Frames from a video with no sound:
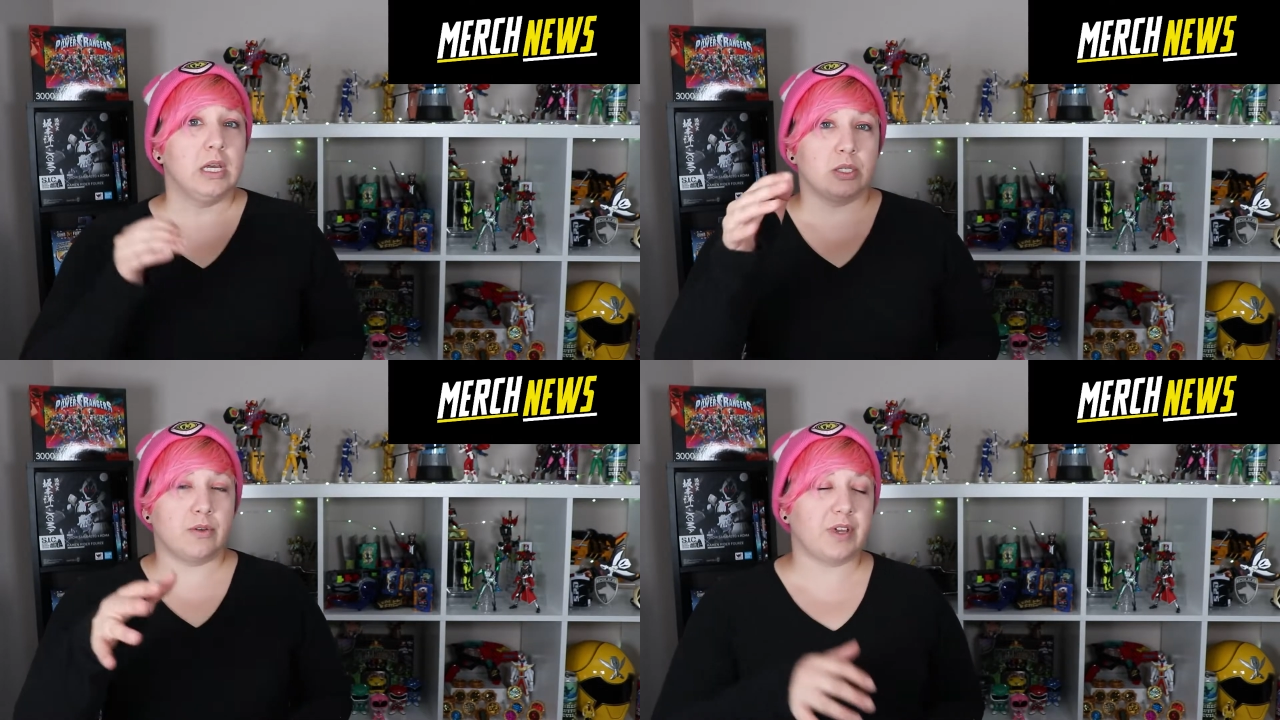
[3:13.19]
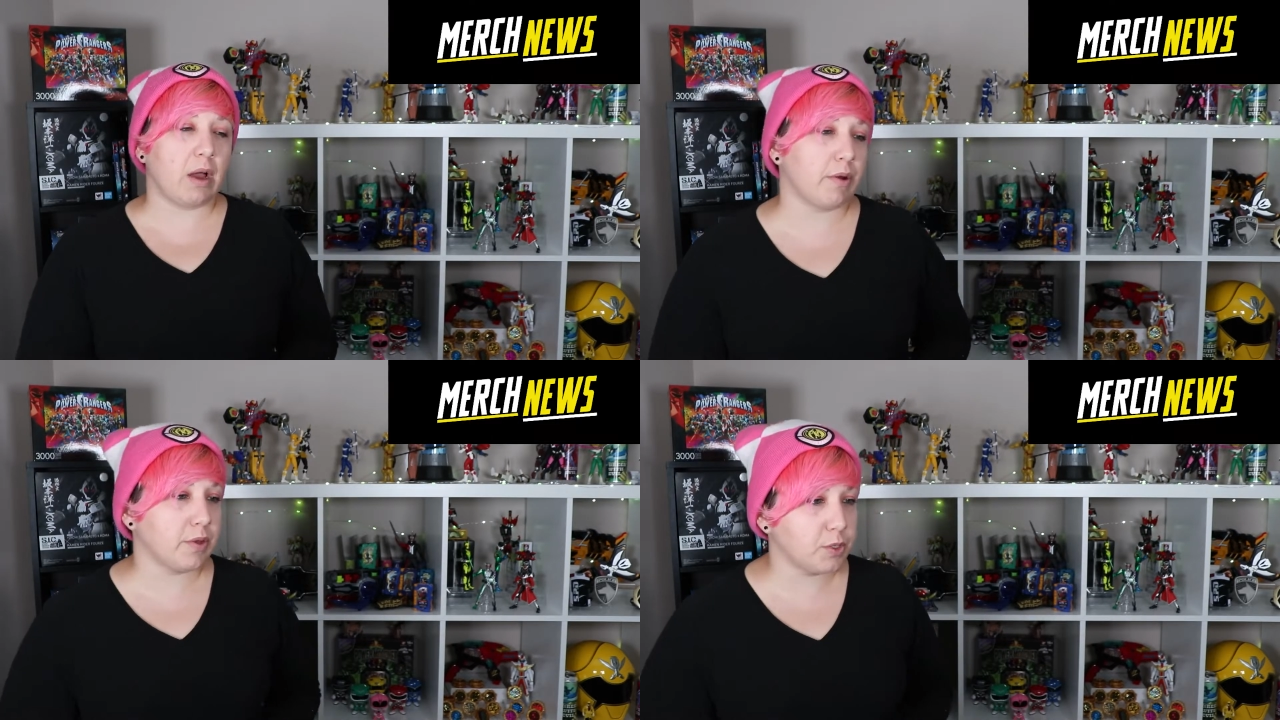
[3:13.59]
so if you got
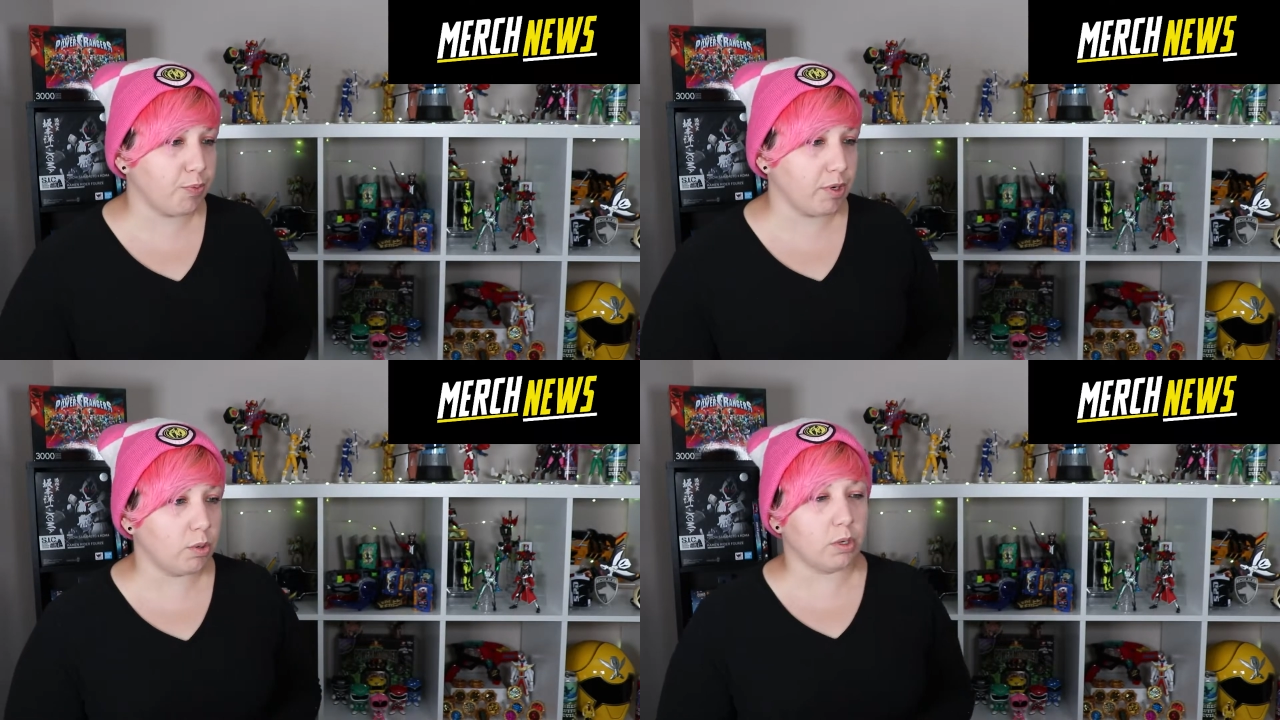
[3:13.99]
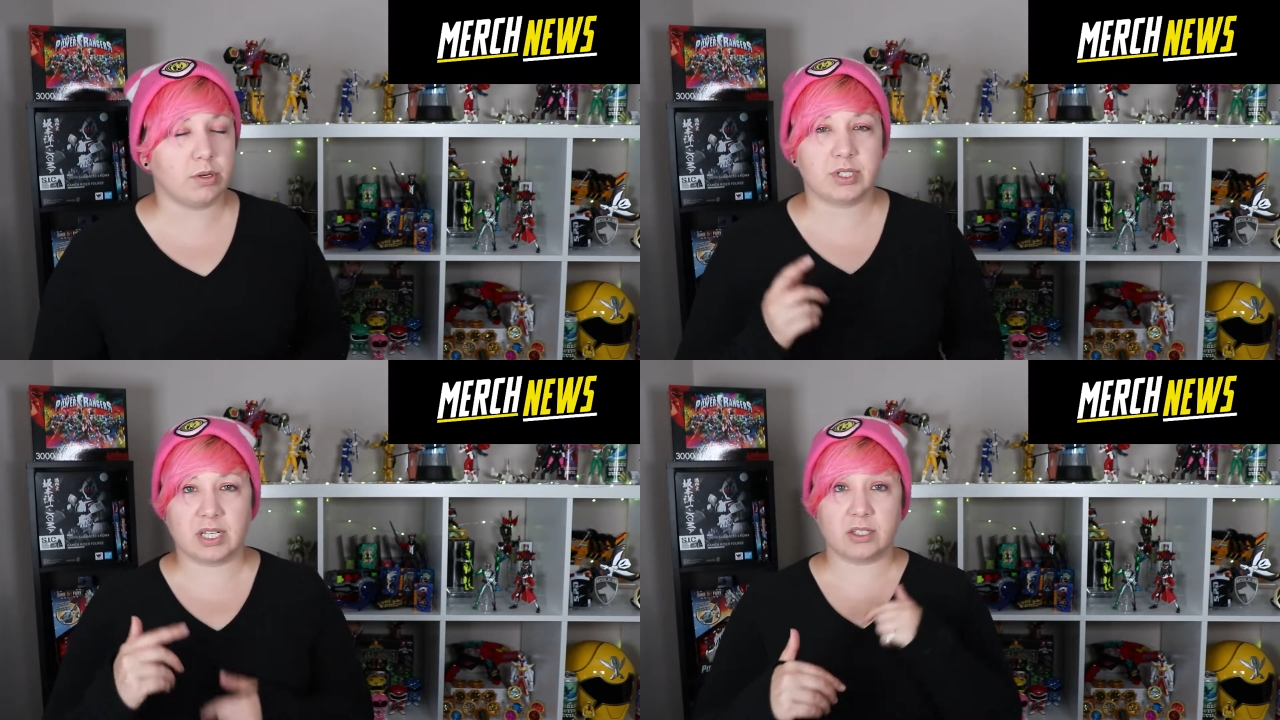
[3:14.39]
one of those
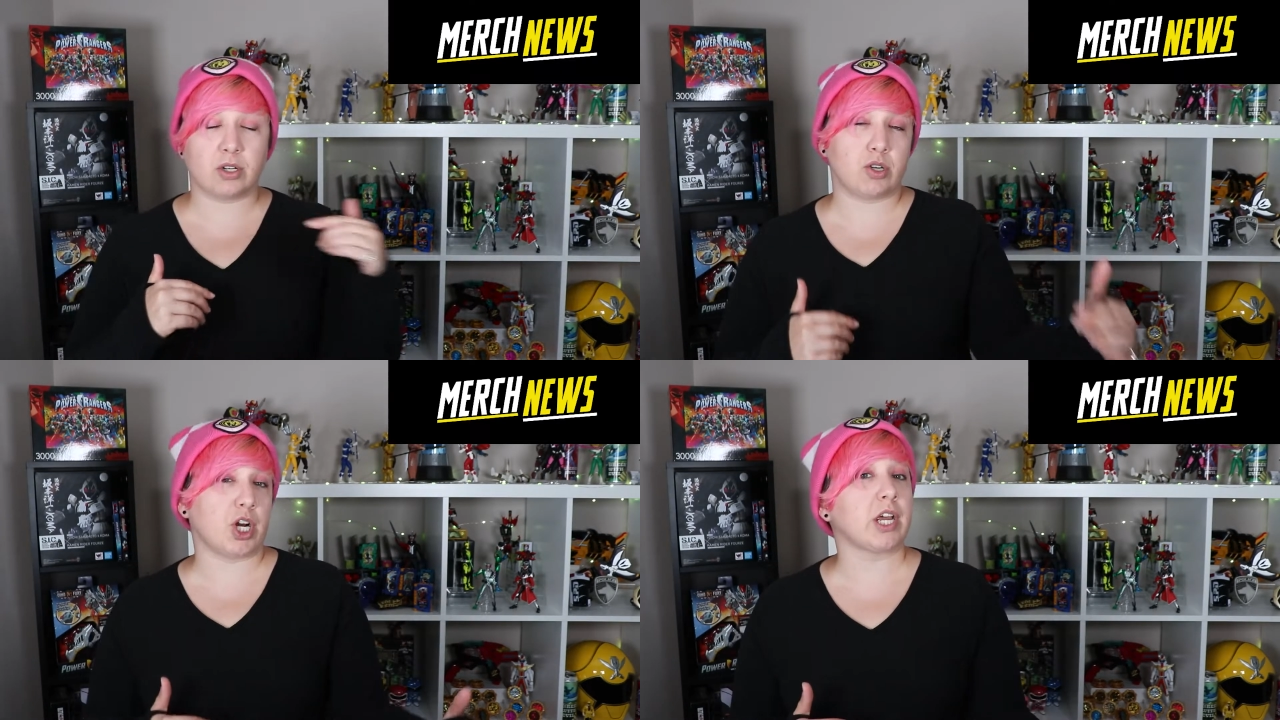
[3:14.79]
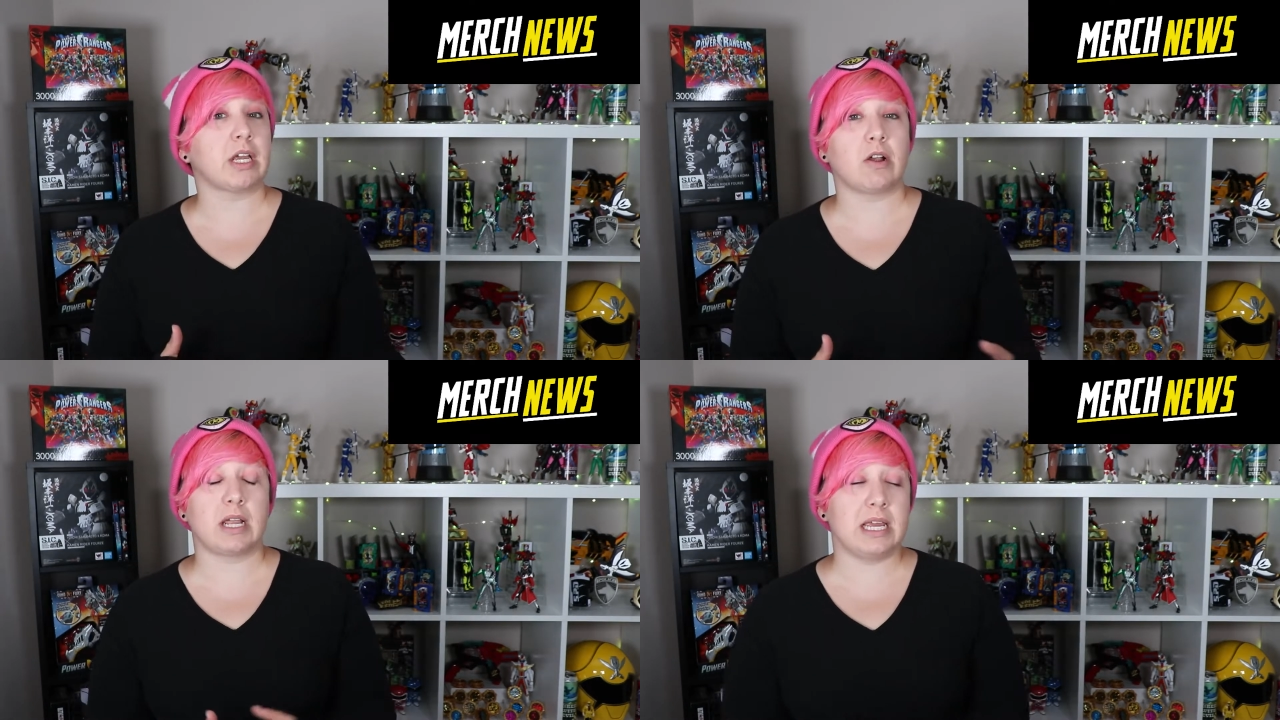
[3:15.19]
pre-orders in, start checking
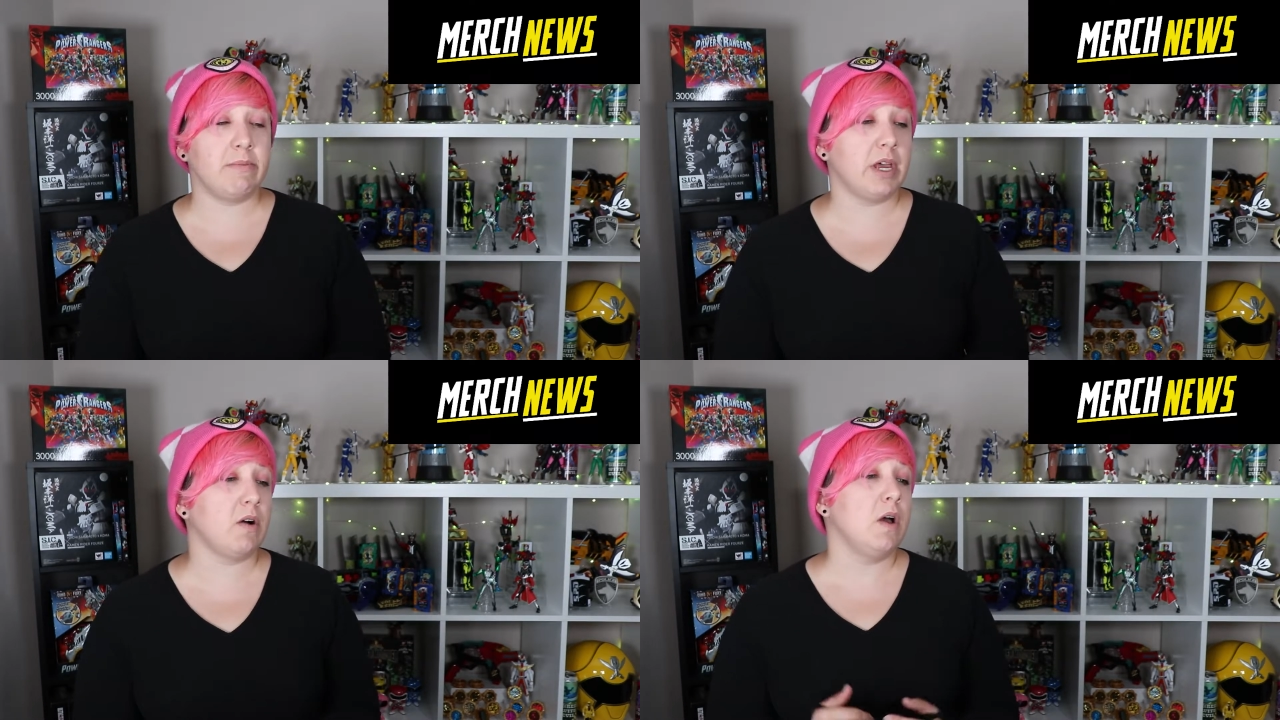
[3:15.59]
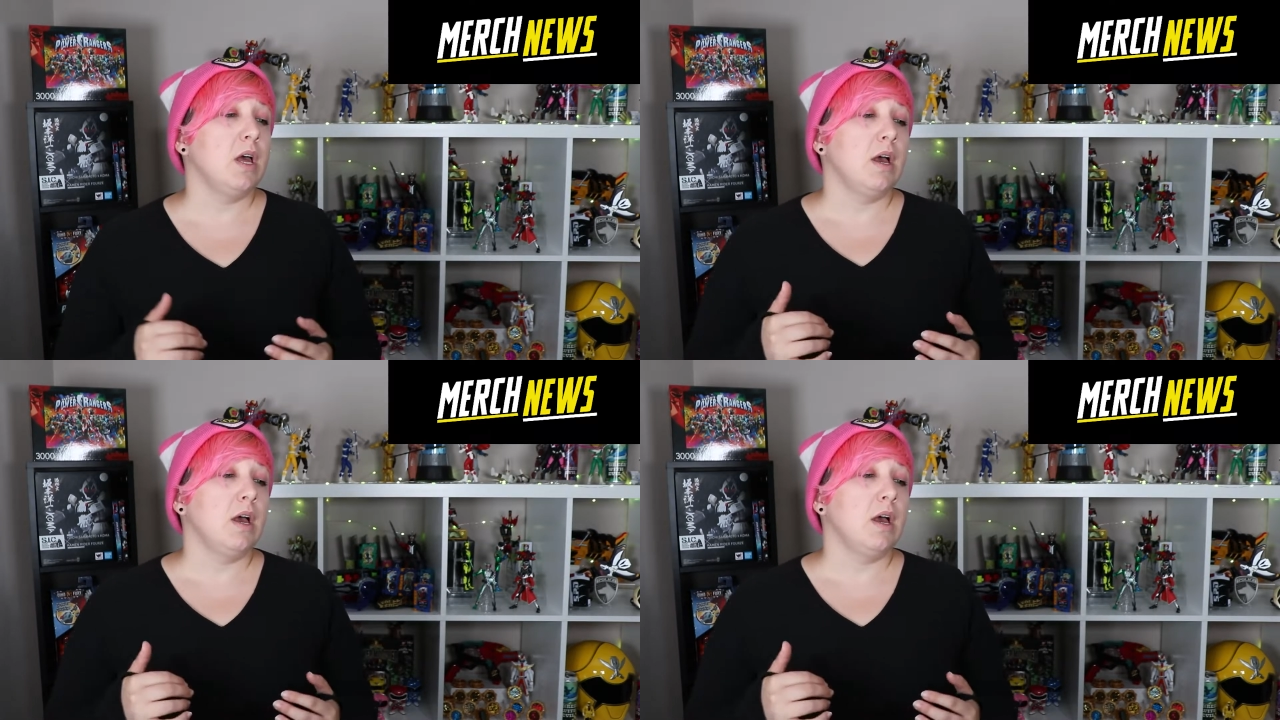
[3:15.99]
your email.